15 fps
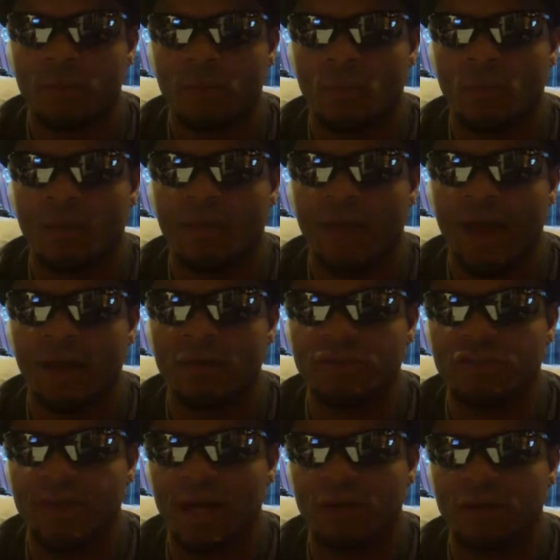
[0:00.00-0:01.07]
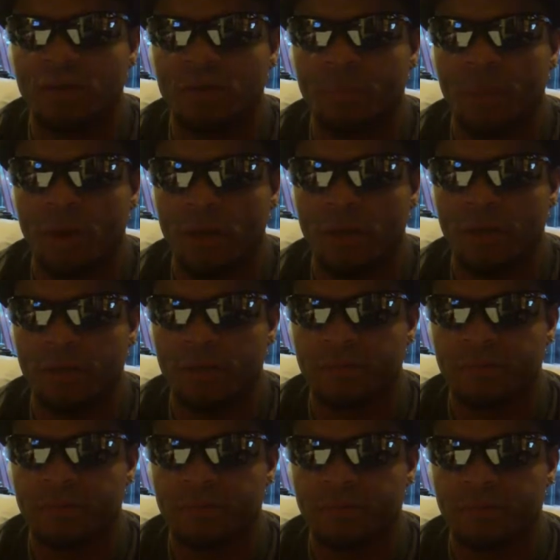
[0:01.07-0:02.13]
When thou shalt depart
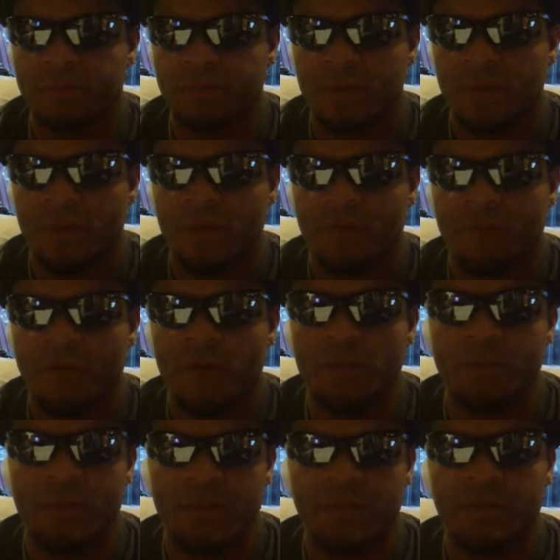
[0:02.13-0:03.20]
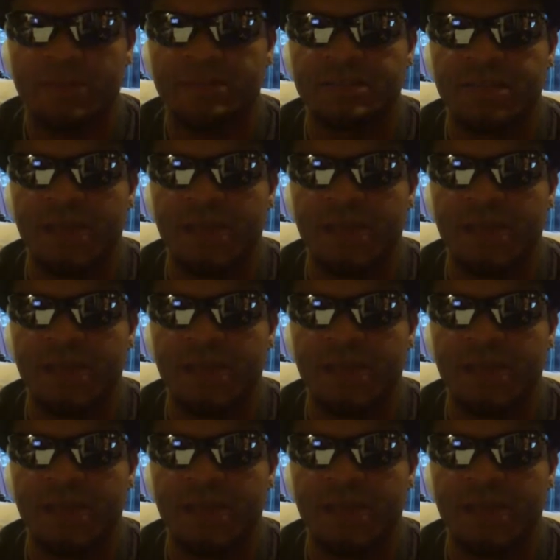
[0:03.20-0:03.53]
from me this